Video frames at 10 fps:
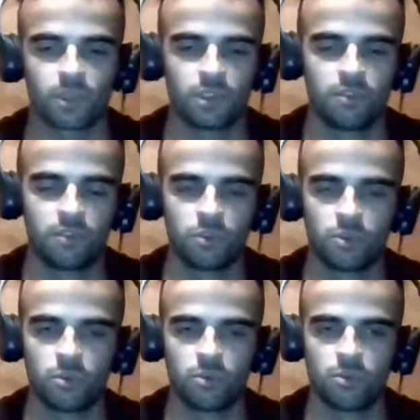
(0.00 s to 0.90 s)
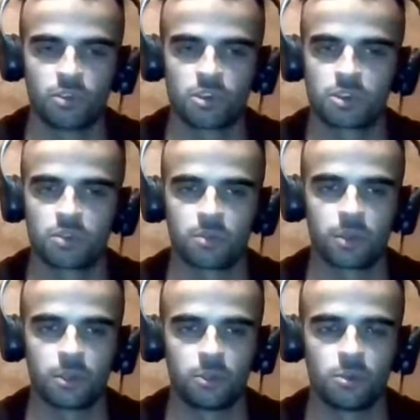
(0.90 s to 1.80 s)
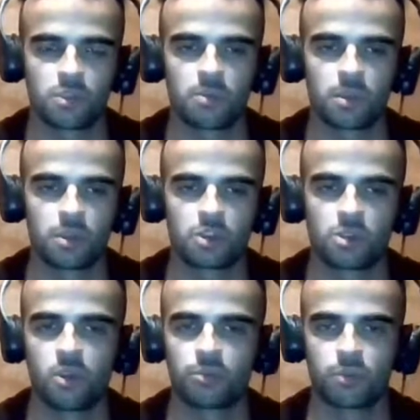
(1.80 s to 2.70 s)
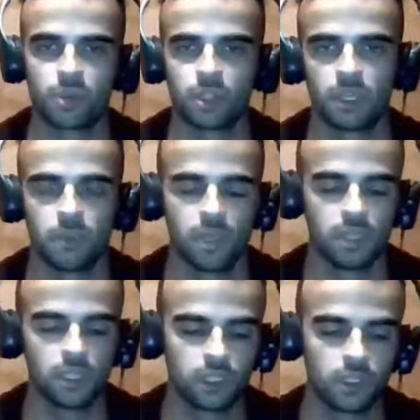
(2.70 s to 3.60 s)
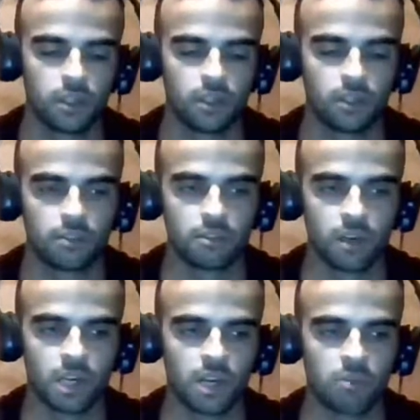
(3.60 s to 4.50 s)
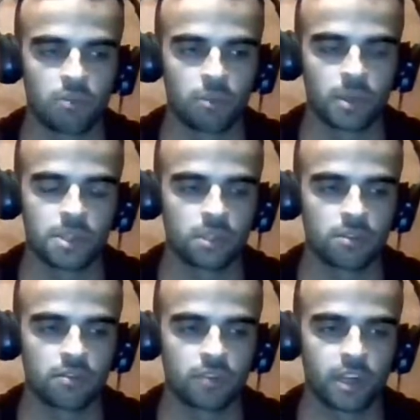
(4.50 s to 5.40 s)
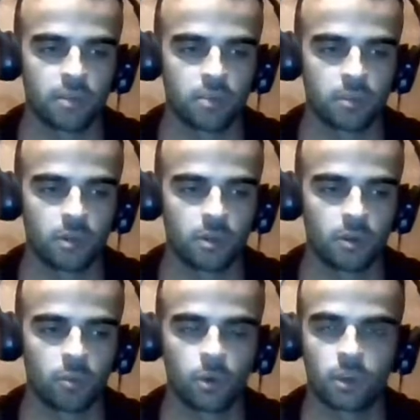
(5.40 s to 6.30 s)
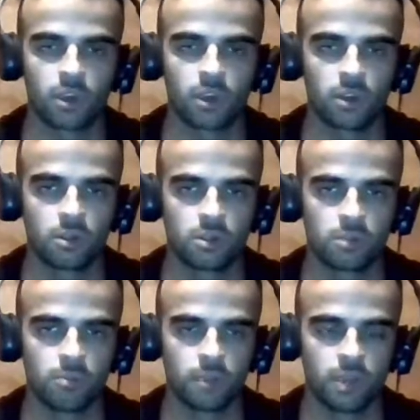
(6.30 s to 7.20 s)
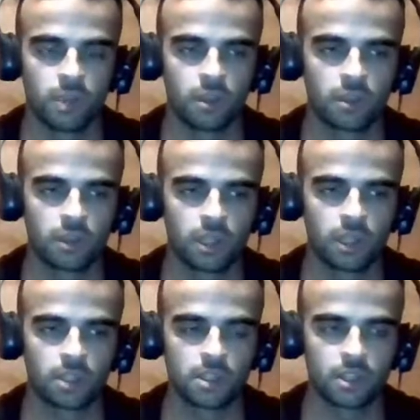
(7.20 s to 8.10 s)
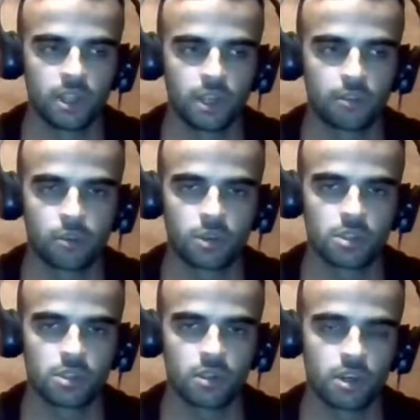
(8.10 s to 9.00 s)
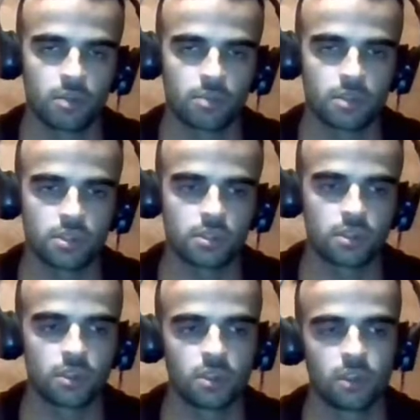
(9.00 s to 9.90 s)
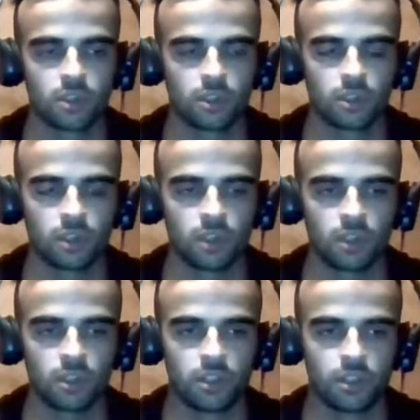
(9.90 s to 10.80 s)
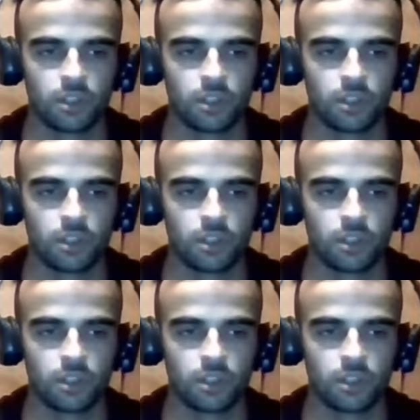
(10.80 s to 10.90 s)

if you just want to do something, just go for it. I mean, for now, for myself, I am working on making, like, say, like 4 startups, and